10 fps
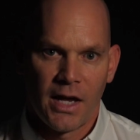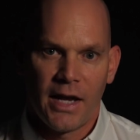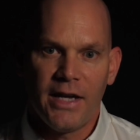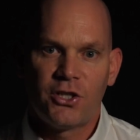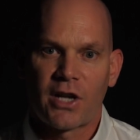
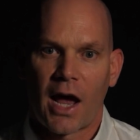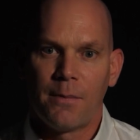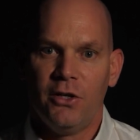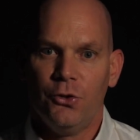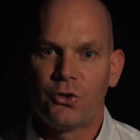Each
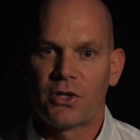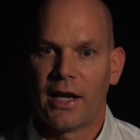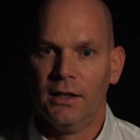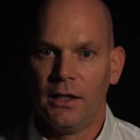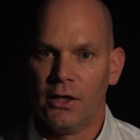time a new
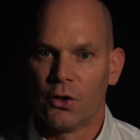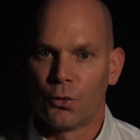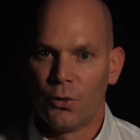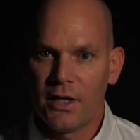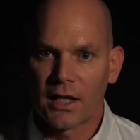state leader
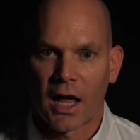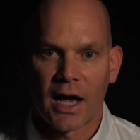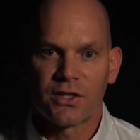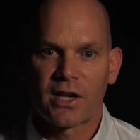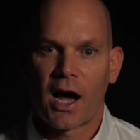
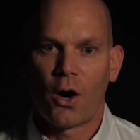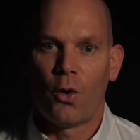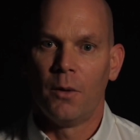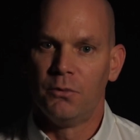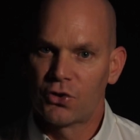realized
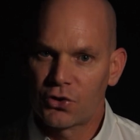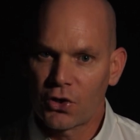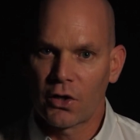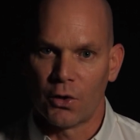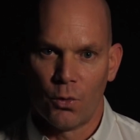how
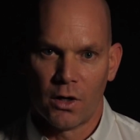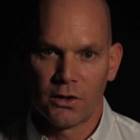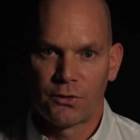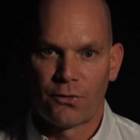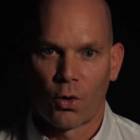absurd it
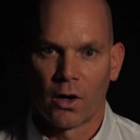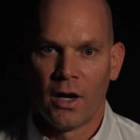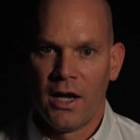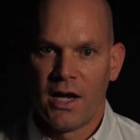was for